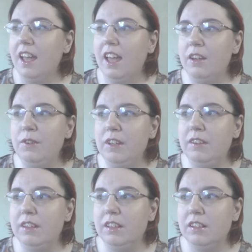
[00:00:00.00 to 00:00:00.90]
ever
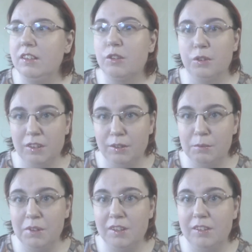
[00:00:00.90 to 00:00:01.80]
since
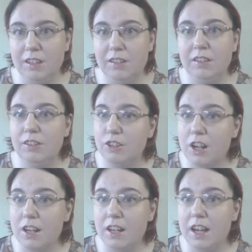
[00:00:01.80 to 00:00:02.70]
Christmas season started,